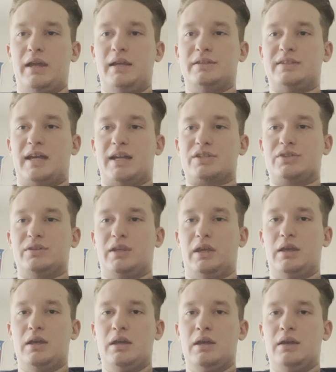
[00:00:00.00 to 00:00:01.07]
It's
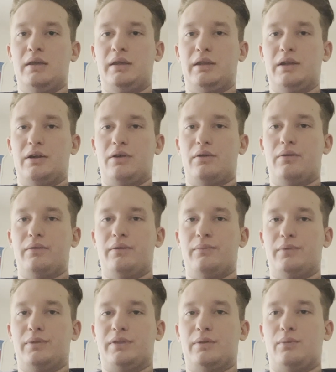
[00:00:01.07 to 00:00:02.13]
actually, you know,
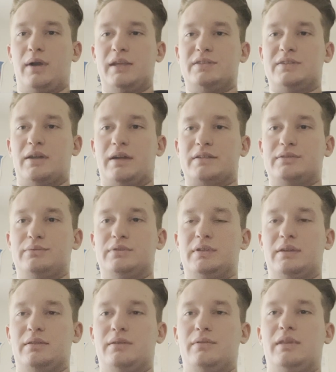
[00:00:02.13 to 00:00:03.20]
with the White Sox,
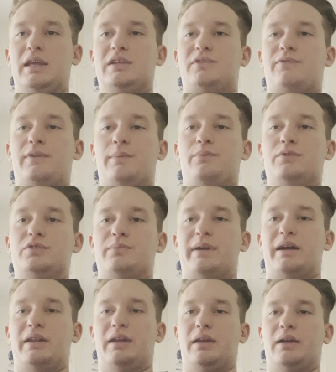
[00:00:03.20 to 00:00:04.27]
his FIP was
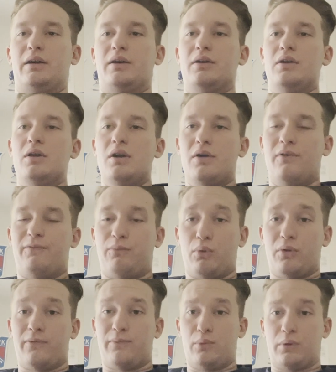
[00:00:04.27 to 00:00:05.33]
about a
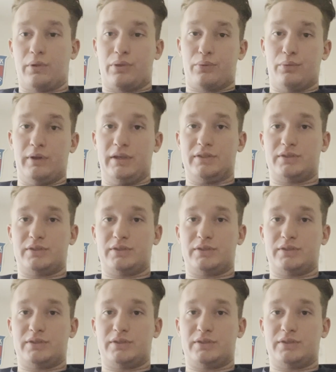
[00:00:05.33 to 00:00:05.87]
4.43.